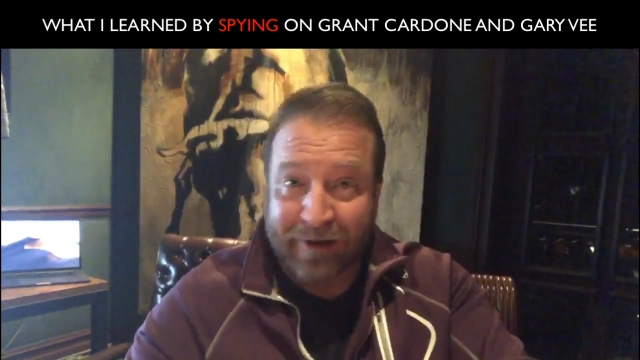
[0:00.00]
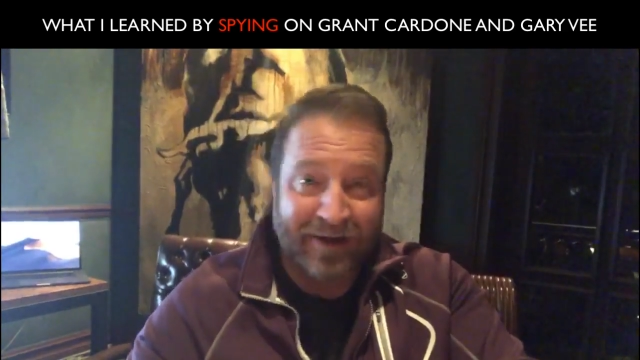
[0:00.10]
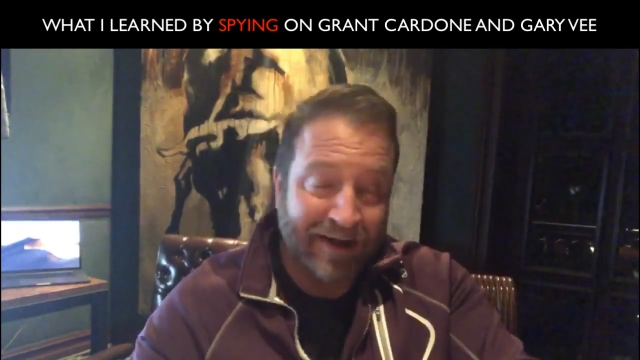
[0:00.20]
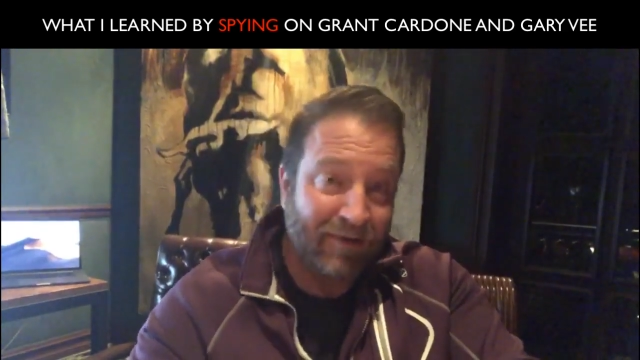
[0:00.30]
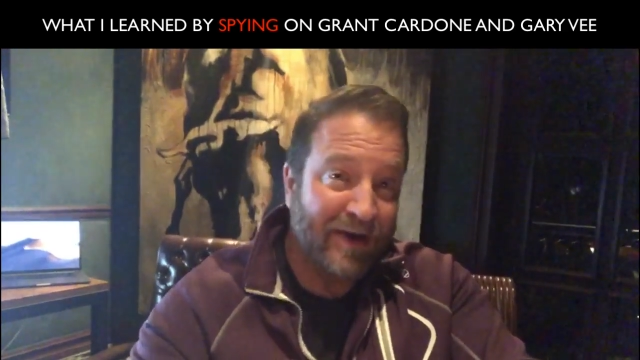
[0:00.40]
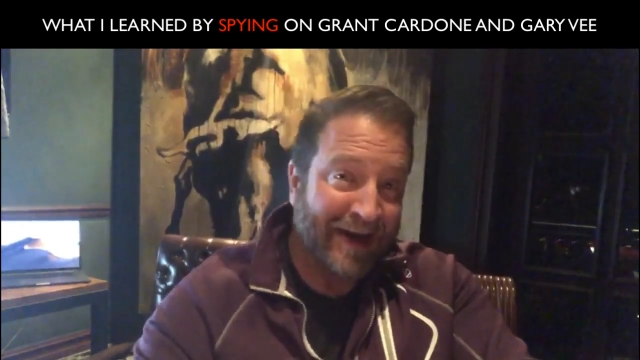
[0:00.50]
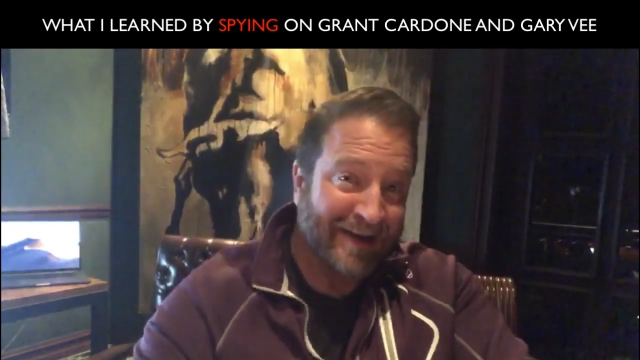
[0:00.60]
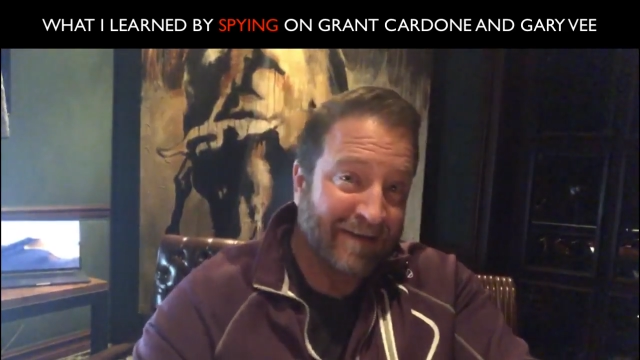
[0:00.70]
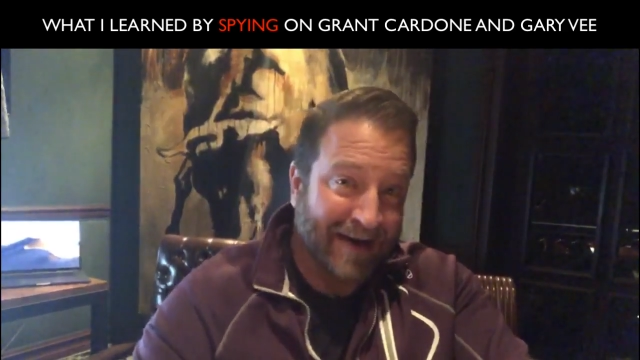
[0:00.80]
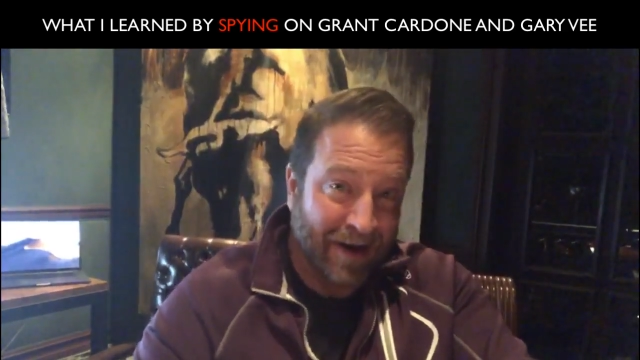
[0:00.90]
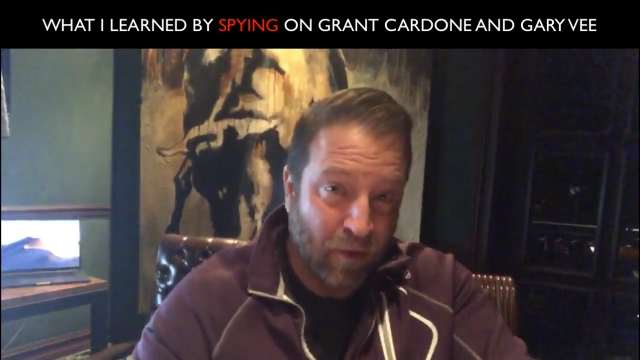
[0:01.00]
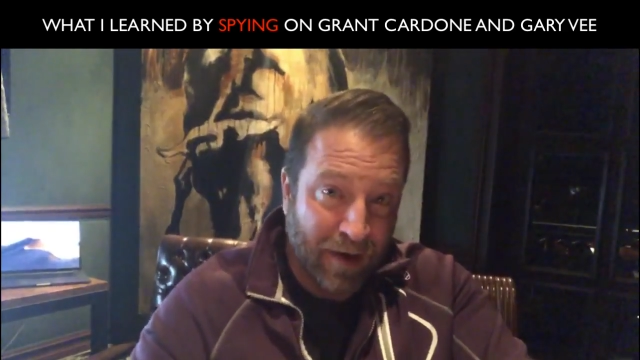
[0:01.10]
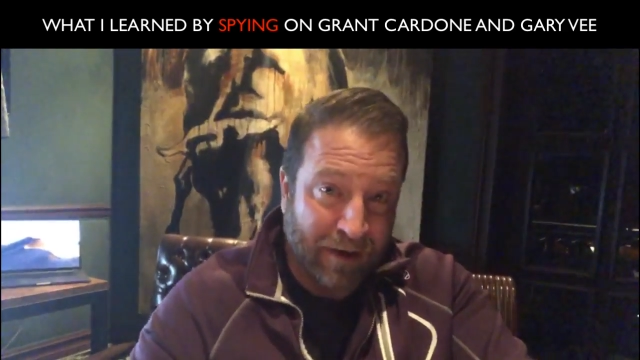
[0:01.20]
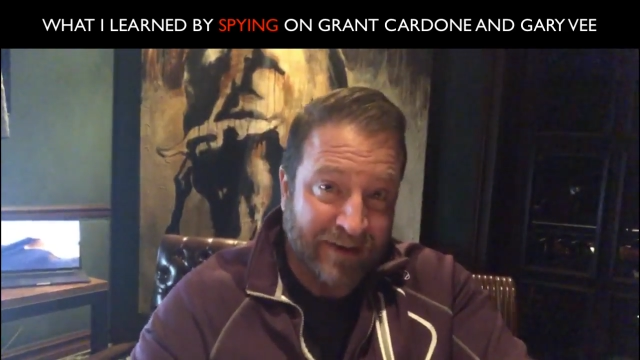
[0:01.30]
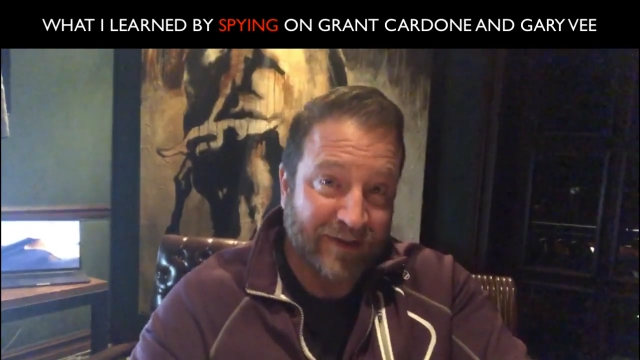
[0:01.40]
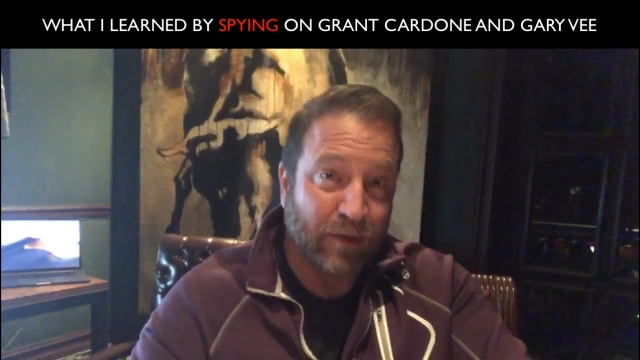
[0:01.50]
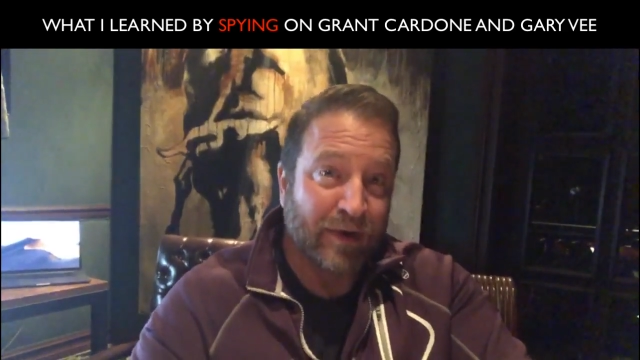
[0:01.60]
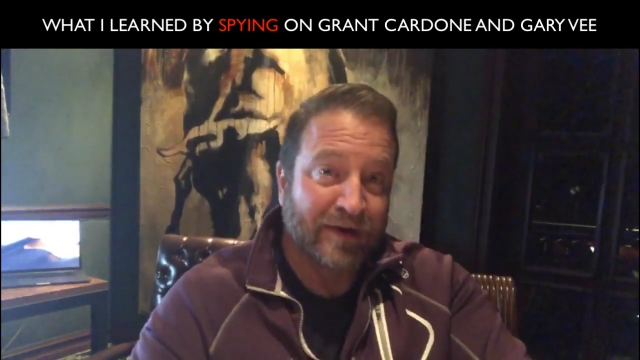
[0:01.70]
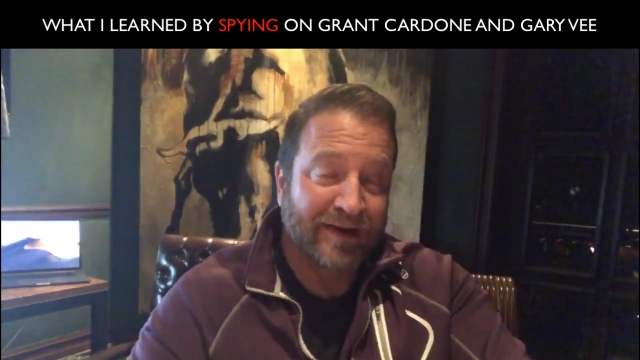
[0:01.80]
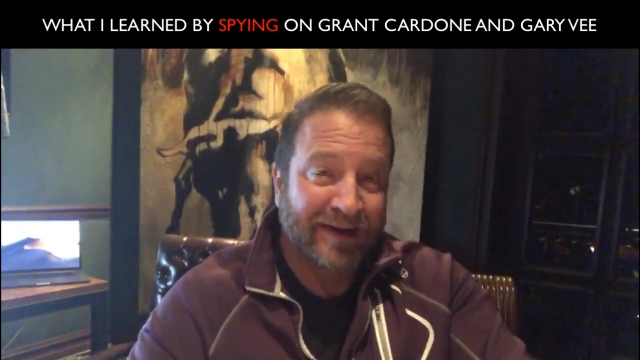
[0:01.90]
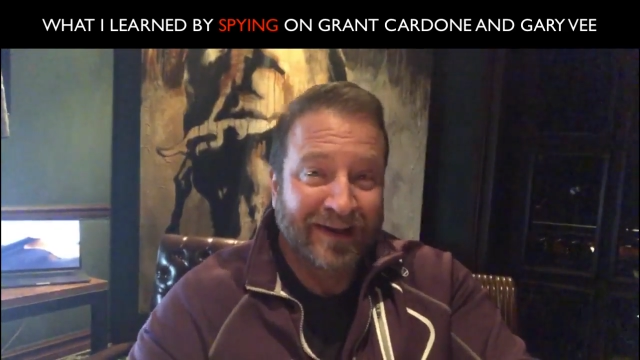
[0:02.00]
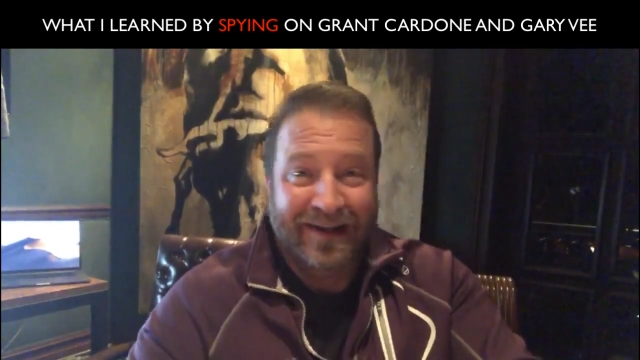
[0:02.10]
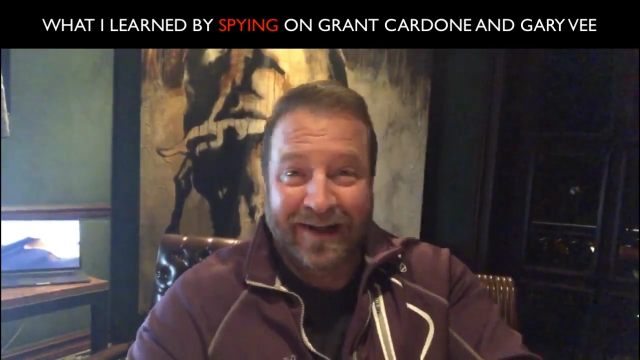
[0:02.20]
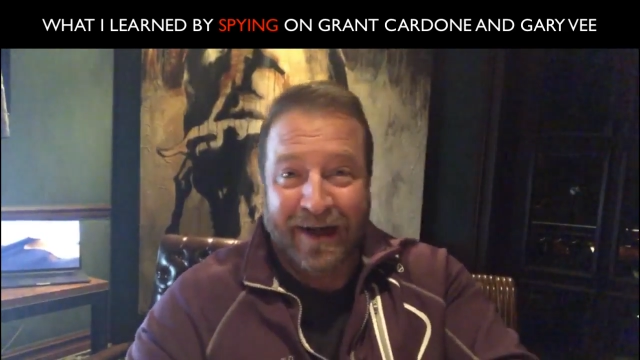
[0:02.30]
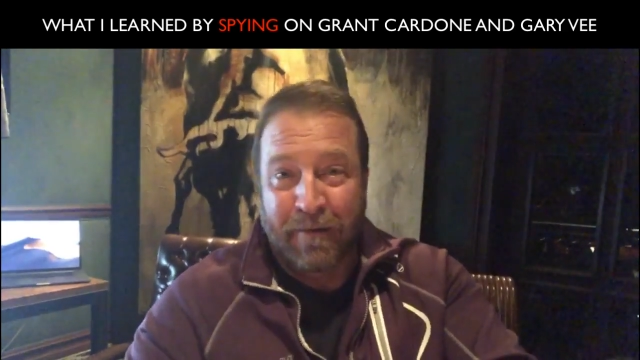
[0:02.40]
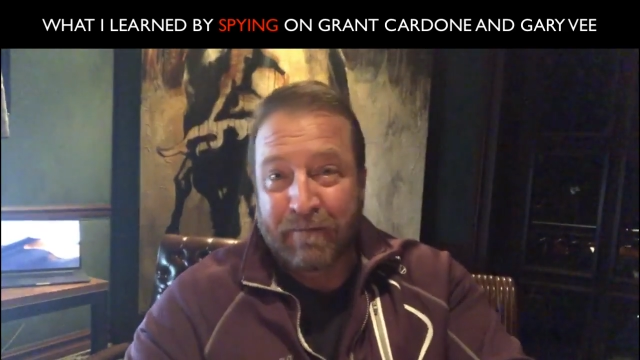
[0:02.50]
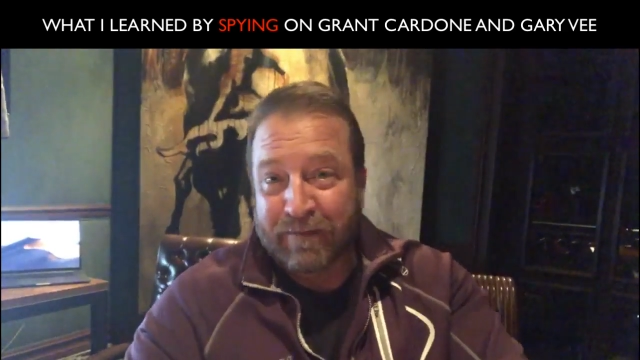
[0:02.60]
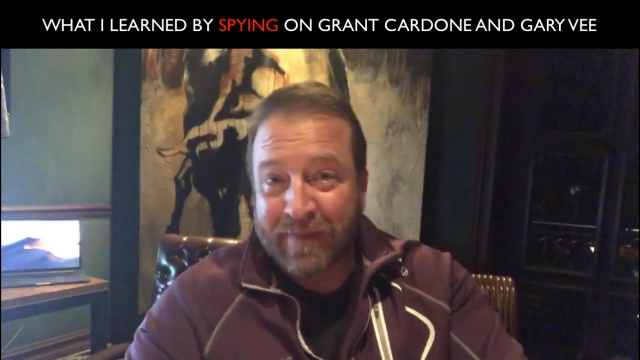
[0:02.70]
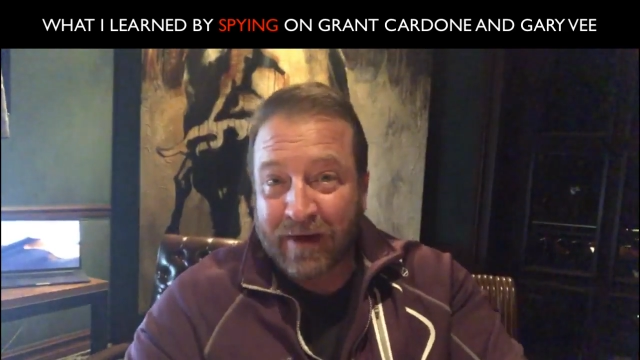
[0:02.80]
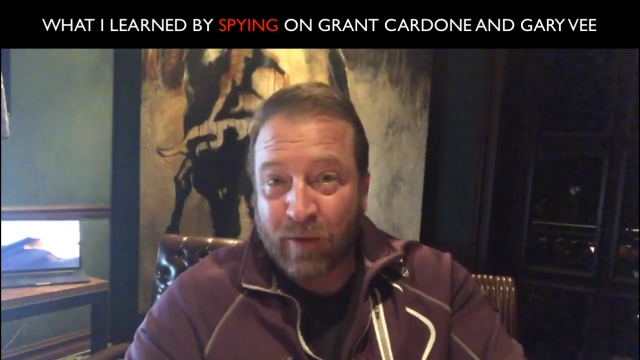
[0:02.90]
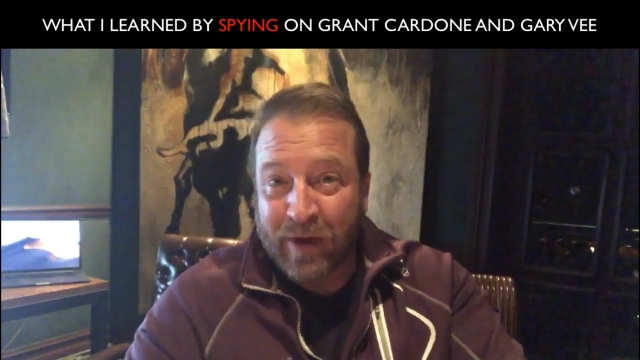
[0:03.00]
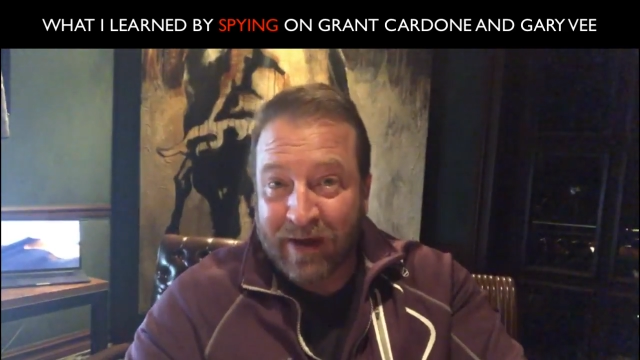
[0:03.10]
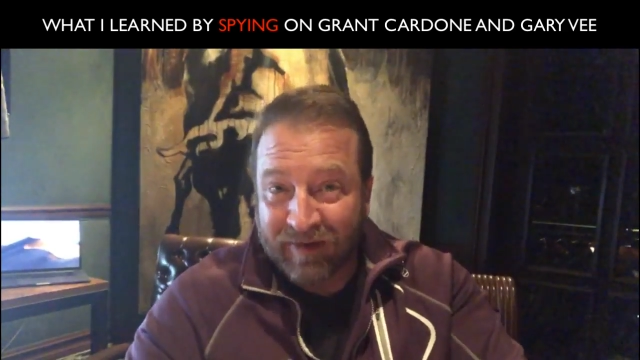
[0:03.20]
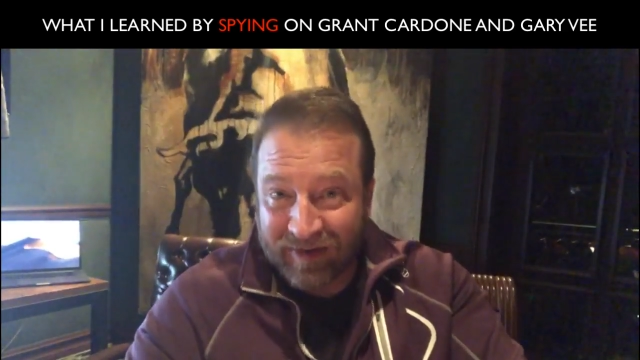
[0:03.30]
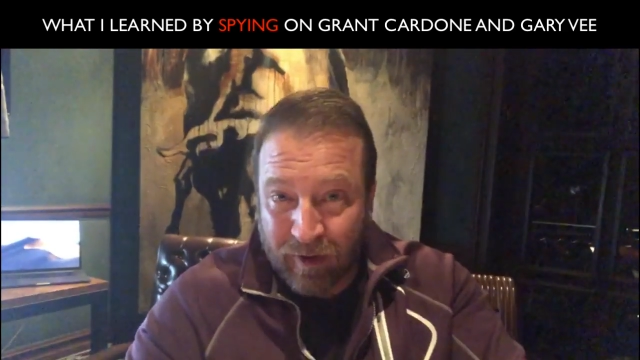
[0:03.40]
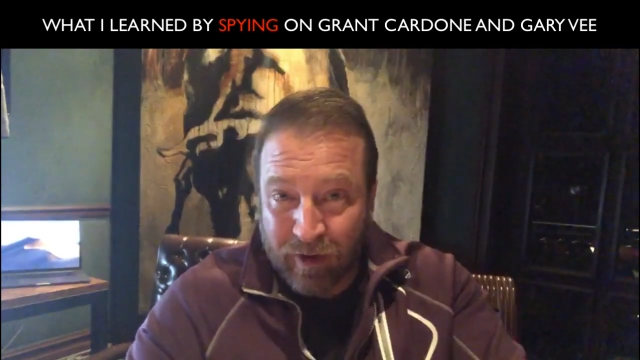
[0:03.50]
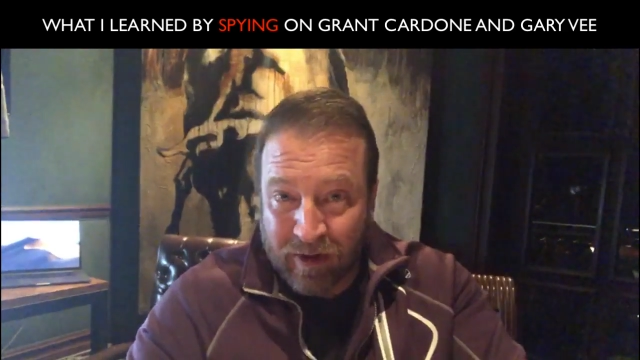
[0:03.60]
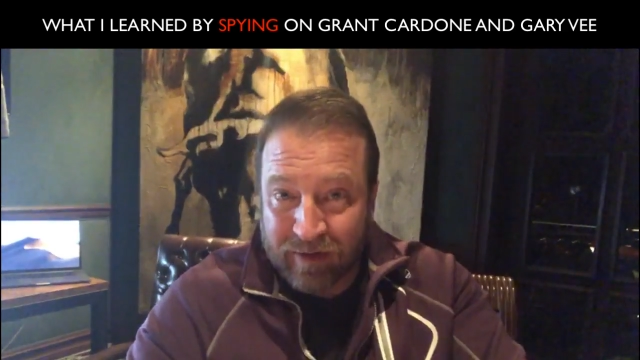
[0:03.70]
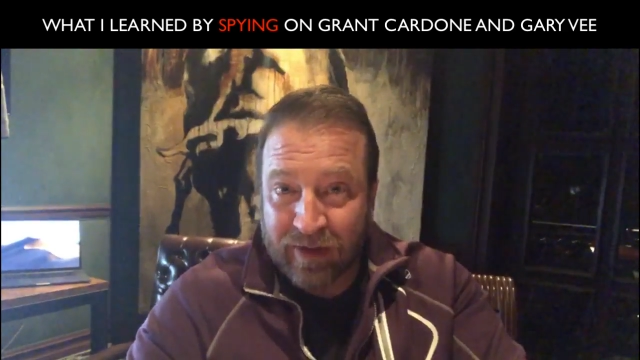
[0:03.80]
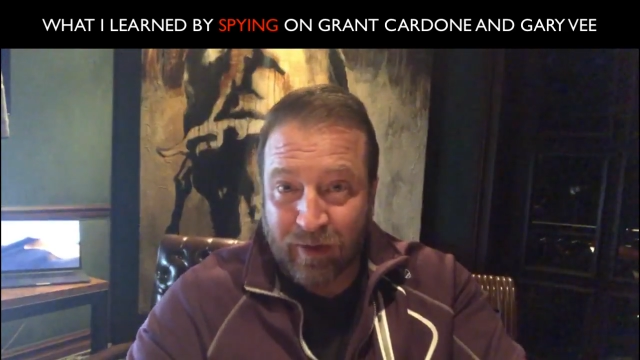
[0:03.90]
Now, to give you an idea of how well it's worked, we have sold over